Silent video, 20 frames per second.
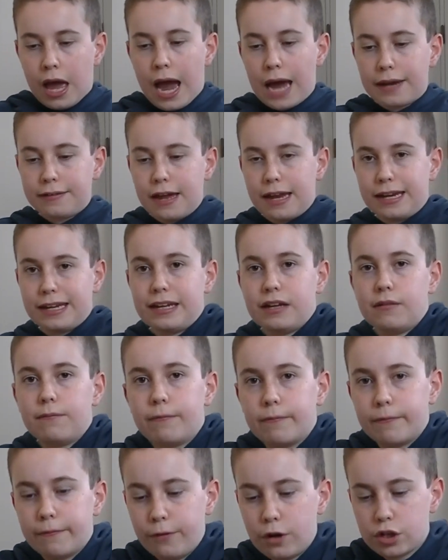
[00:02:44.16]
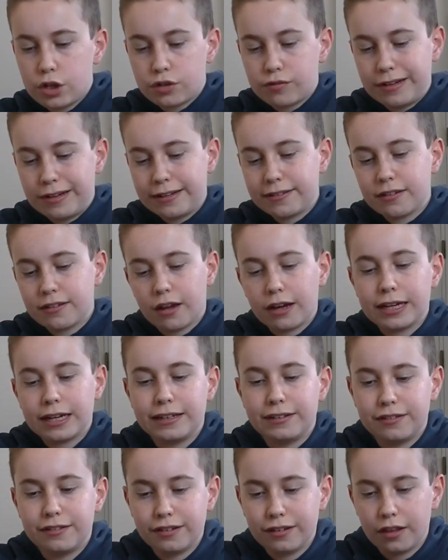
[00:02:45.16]
And then further
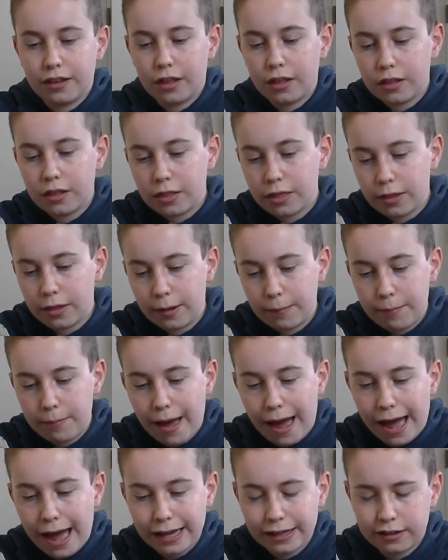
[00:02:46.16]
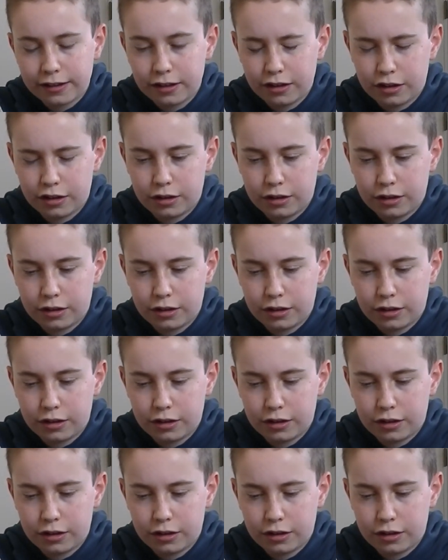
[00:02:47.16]
inside the bag,